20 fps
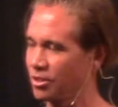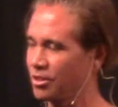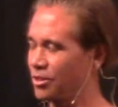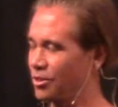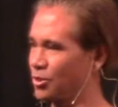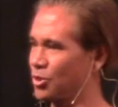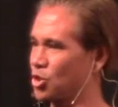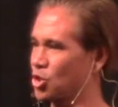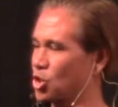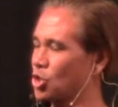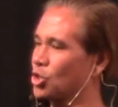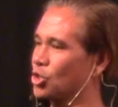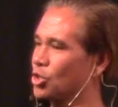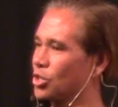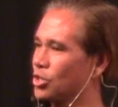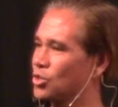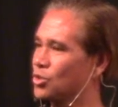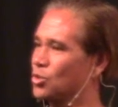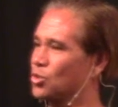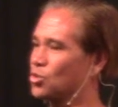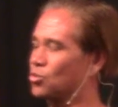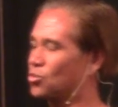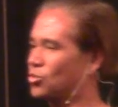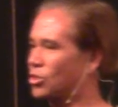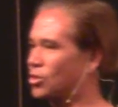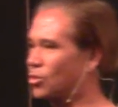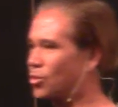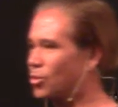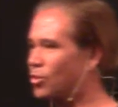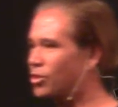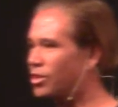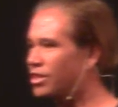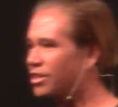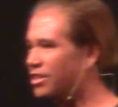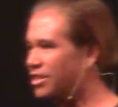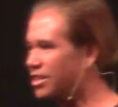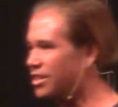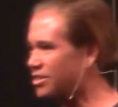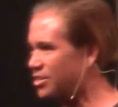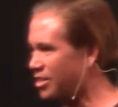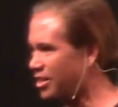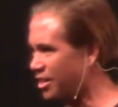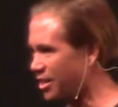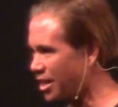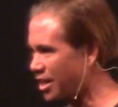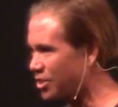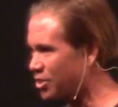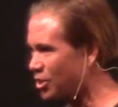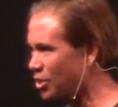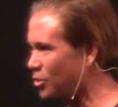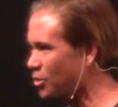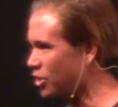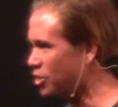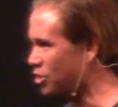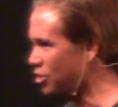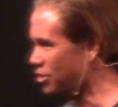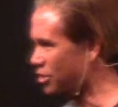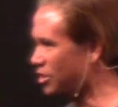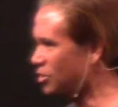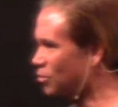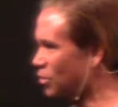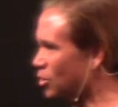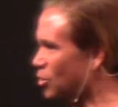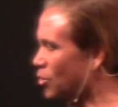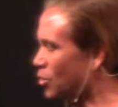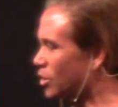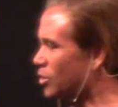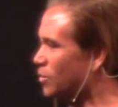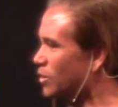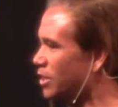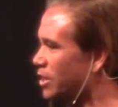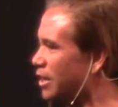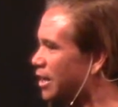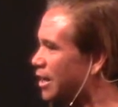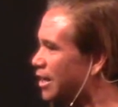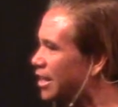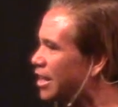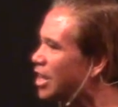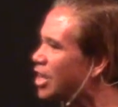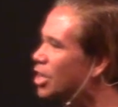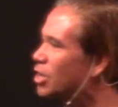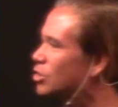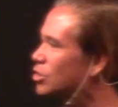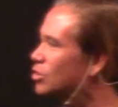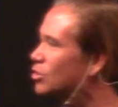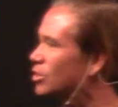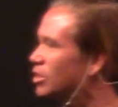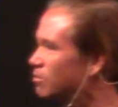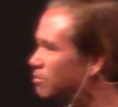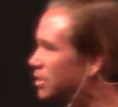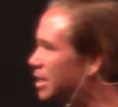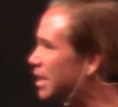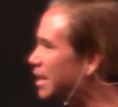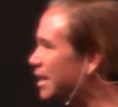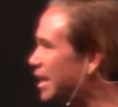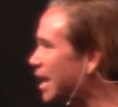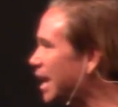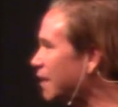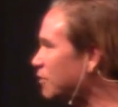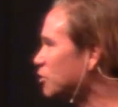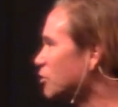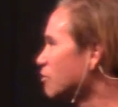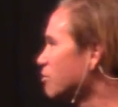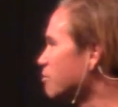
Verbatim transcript: know, journalist who's recording things and, and, asking questions and recording what he got to being an active